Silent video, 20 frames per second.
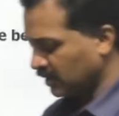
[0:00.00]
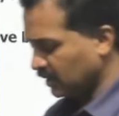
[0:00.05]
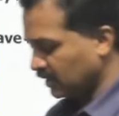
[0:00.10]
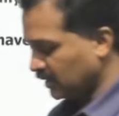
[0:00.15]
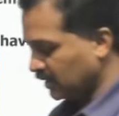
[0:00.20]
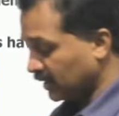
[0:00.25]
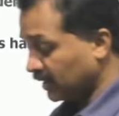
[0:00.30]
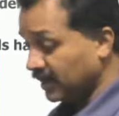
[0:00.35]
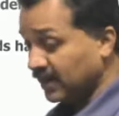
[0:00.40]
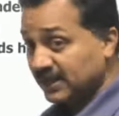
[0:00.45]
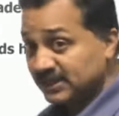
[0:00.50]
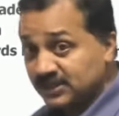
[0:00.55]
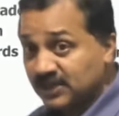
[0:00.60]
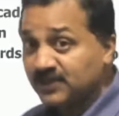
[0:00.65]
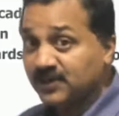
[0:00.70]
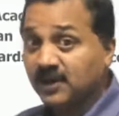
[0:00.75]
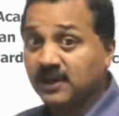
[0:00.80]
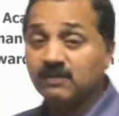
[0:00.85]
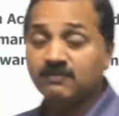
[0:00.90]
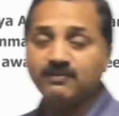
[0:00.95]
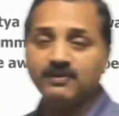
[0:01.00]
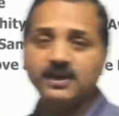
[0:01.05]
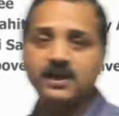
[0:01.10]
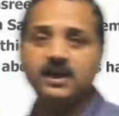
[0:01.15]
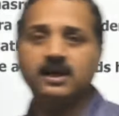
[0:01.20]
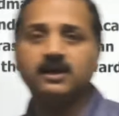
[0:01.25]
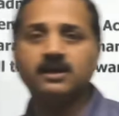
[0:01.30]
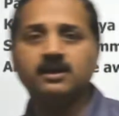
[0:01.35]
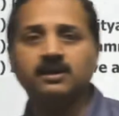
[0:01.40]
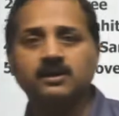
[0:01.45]
legendary
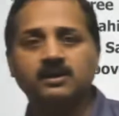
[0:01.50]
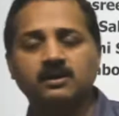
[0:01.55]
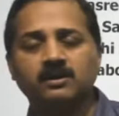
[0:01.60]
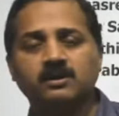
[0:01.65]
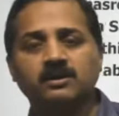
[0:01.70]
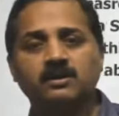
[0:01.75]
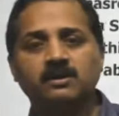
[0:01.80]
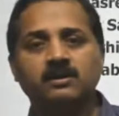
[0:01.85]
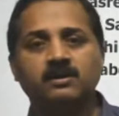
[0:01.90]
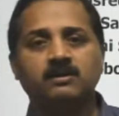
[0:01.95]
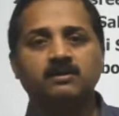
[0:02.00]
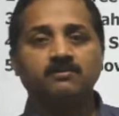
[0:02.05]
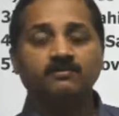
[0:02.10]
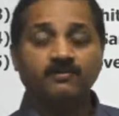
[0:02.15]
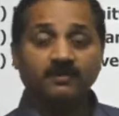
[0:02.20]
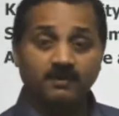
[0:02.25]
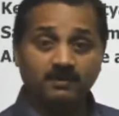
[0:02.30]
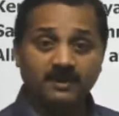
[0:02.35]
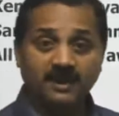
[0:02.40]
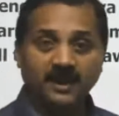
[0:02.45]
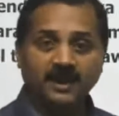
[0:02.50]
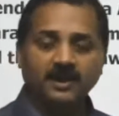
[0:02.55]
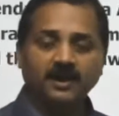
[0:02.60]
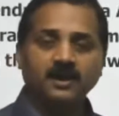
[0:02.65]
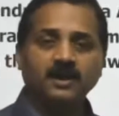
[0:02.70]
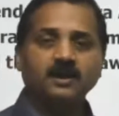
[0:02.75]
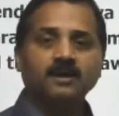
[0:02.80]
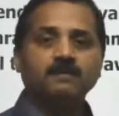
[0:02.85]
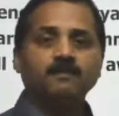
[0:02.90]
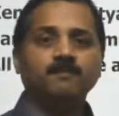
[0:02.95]
figure from
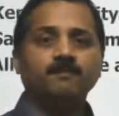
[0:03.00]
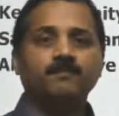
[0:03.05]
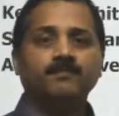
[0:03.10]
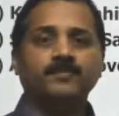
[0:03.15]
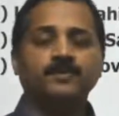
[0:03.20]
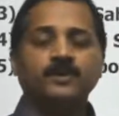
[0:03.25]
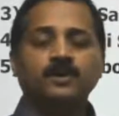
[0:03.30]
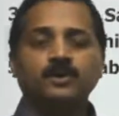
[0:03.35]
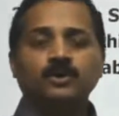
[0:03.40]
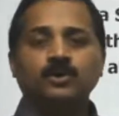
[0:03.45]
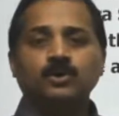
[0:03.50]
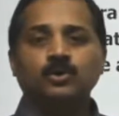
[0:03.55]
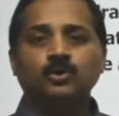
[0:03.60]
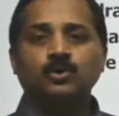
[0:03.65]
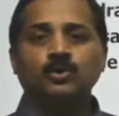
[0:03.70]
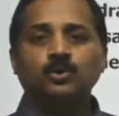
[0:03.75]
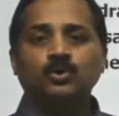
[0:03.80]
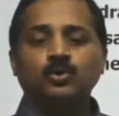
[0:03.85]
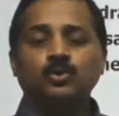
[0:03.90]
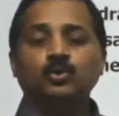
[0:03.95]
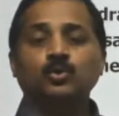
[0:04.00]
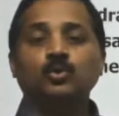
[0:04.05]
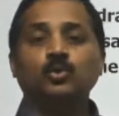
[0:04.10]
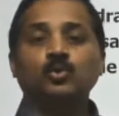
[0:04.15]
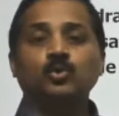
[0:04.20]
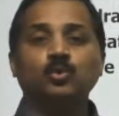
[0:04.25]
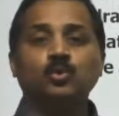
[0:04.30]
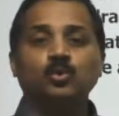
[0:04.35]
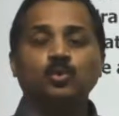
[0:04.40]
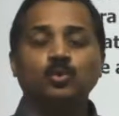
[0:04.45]
Kerala
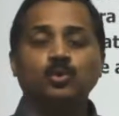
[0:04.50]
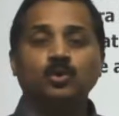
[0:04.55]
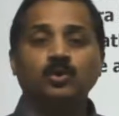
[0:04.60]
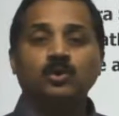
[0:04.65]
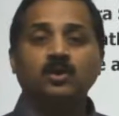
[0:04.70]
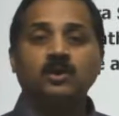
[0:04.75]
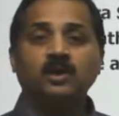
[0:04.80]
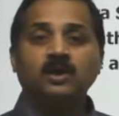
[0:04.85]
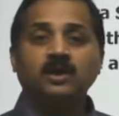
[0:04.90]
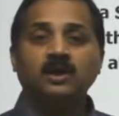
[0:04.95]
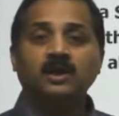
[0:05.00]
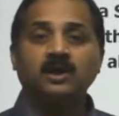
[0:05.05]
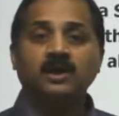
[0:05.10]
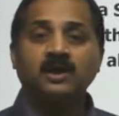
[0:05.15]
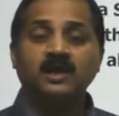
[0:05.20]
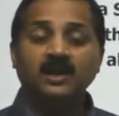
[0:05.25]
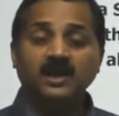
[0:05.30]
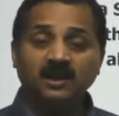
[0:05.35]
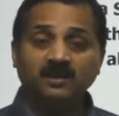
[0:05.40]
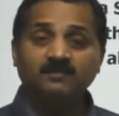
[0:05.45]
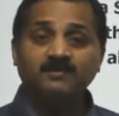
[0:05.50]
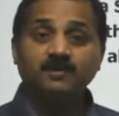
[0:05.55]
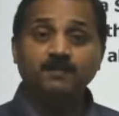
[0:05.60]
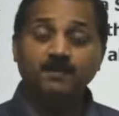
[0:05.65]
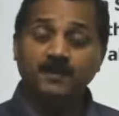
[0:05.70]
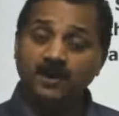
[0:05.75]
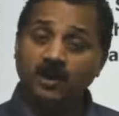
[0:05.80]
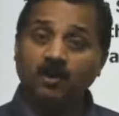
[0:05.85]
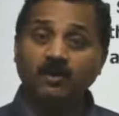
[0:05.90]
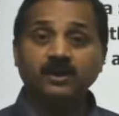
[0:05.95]
who lived
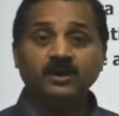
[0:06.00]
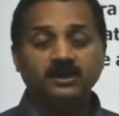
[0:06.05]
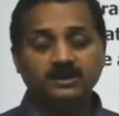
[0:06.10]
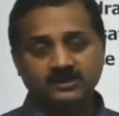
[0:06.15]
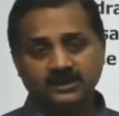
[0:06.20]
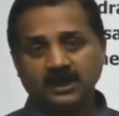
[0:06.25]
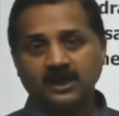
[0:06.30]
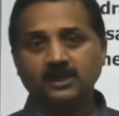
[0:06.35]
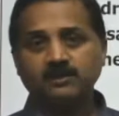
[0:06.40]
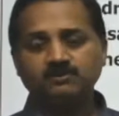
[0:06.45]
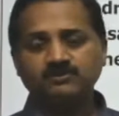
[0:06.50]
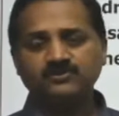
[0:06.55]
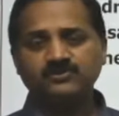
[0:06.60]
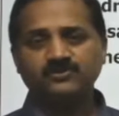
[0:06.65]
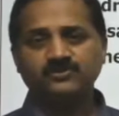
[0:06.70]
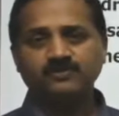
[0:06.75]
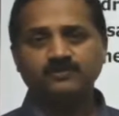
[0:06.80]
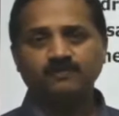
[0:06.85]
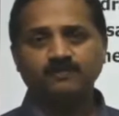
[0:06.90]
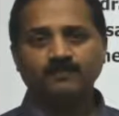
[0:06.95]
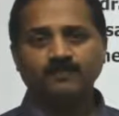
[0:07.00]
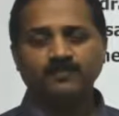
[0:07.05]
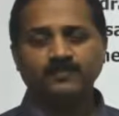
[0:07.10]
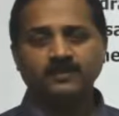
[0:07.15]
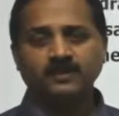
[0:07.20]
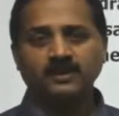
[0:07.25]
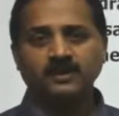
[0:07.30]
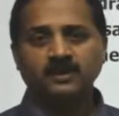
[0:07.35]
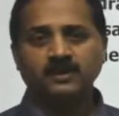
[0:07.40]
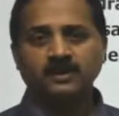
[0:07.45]
beyond her times.
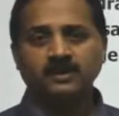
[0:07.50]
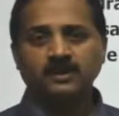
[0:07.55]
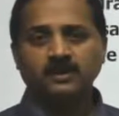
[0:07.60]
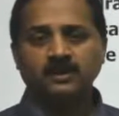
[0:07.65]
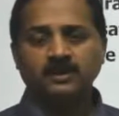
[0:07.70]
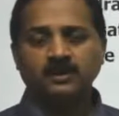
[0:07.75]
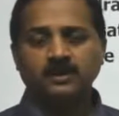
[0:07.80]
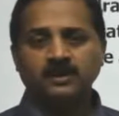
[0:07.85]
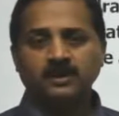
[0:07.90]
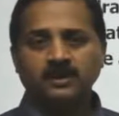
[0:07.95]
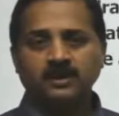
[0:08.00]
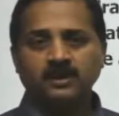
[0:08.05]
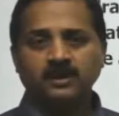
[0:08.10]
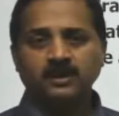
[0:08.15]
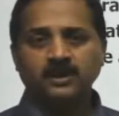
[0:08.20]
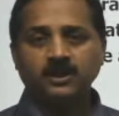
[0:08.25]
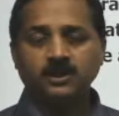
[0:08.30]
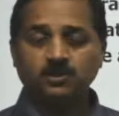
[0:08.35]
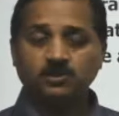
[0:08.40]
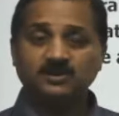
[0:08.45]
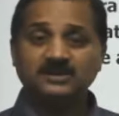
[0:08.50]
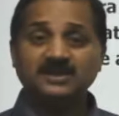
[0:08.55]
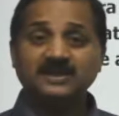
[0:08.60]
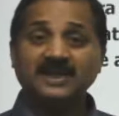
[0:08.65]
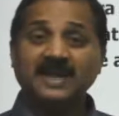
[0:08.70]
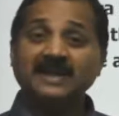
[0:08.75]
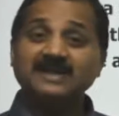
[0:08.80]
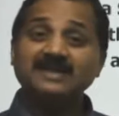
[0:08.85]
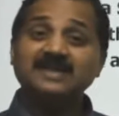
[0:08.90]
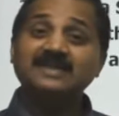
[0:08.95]
It was in
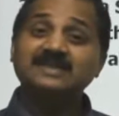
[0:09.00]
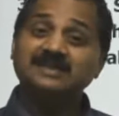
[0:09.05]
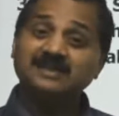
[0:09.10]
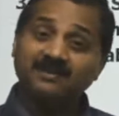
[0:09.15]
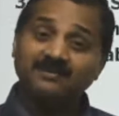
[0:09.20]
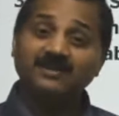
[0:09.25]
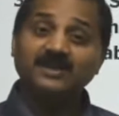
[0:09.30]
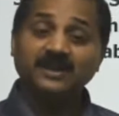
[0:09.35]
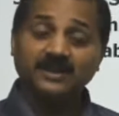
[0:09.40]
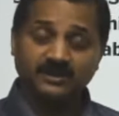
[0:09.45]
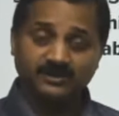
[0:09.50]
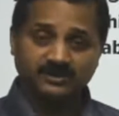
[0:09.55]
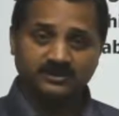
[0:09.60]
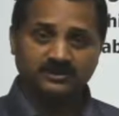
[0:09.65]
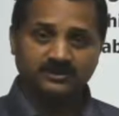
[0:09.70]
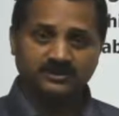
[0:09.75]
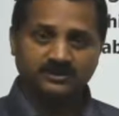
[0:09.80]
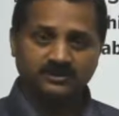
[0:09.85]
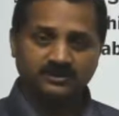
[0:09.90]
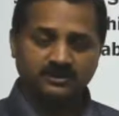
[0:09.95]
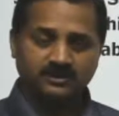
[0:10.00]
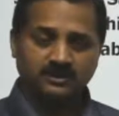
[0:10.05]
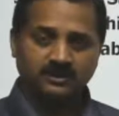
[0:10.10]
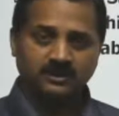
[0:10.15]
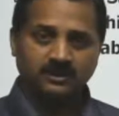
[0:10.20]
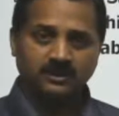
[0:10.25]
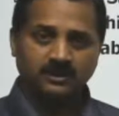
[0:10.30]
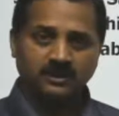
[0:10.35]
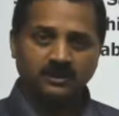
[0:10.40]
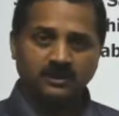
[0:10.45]
1970s
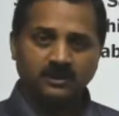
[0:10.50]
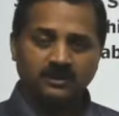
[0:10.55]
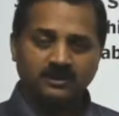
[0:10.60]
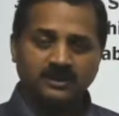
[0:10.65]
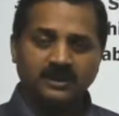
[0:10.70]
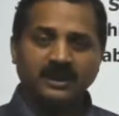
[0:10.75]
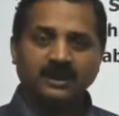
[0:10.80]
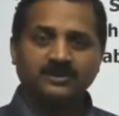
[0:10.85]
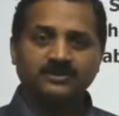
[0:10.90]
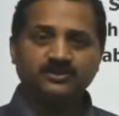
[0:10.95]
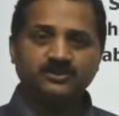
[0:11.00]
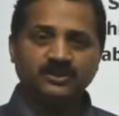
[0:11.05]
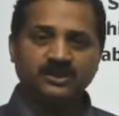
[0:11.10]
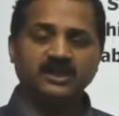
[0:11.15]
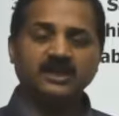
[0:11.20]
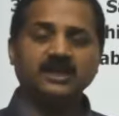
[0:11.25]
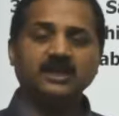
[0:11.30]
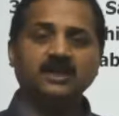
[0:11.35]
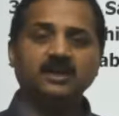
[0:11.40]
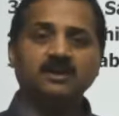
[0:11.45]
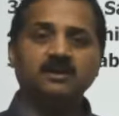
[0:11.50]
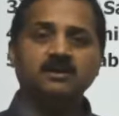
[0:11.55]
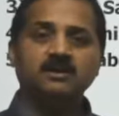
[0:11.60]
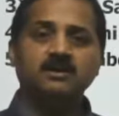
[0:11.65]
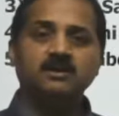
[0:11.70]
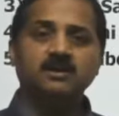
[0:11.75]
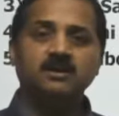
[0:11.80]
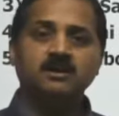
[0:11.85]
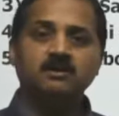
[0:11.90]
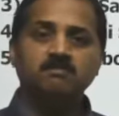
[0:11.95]
that she
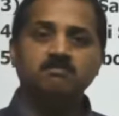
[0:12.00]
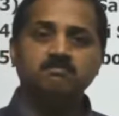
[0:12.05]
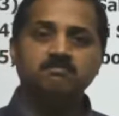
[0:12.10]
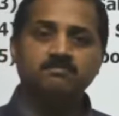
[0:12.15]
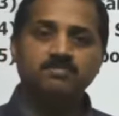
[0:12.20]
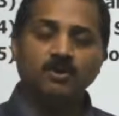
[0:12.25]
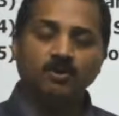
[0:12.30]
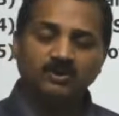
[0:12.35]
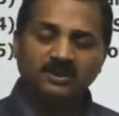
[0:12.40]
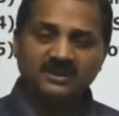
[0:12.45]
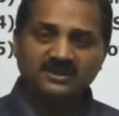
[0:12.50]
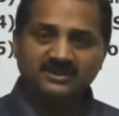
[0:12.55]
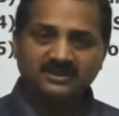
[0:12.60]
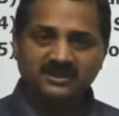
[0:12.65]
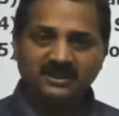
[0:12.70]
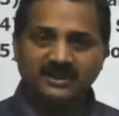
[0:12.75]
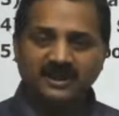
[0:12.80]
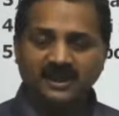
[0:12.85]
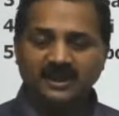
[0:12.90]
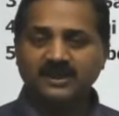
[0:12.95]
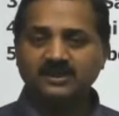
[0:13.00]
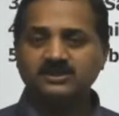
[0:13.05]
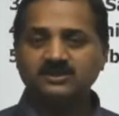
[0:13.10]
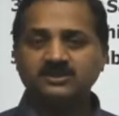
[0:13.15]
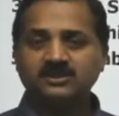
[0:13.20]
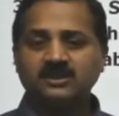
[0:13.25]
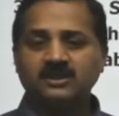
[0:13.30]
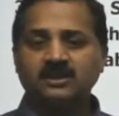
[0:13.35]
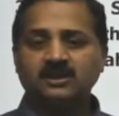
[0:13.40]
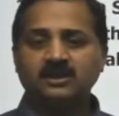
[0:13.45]
protested
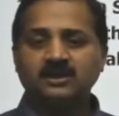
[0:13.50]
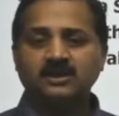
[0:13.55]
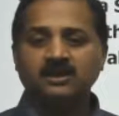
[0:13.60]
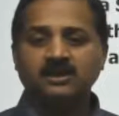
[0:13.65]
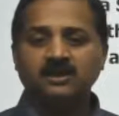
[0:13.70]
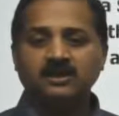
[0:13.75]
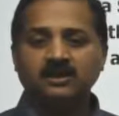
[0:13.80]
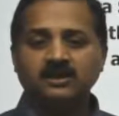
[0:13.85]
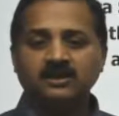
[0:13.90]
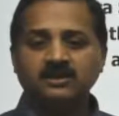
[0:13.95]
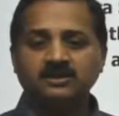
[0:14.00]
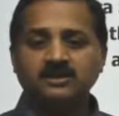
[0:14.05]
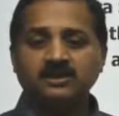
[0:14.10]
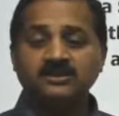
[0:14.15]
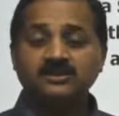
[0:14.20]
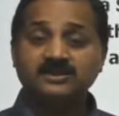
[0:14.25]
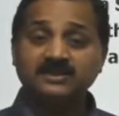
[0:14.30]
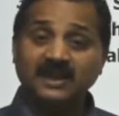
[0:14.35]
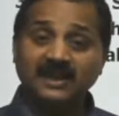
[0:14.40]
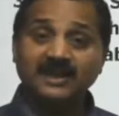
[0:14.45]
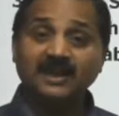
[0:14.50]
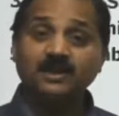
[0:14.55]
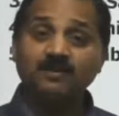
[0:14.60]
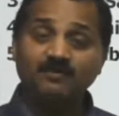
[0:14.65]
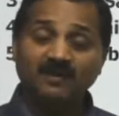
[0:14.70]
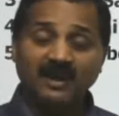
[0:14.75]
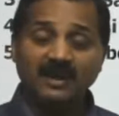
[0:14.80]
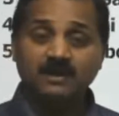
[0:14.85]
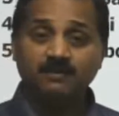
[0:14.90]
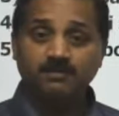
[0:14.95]
against the Silent
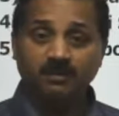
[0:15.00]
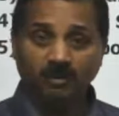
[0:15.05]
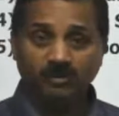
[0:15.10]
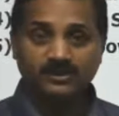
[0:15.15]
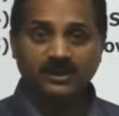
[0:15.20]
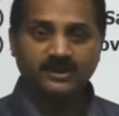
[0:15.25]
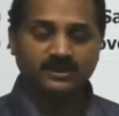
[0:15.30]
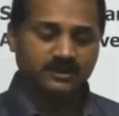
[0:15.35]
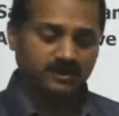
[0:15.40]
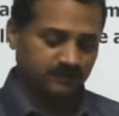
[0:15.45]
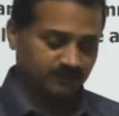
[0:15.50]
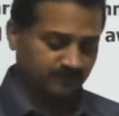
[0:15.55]
Valley project.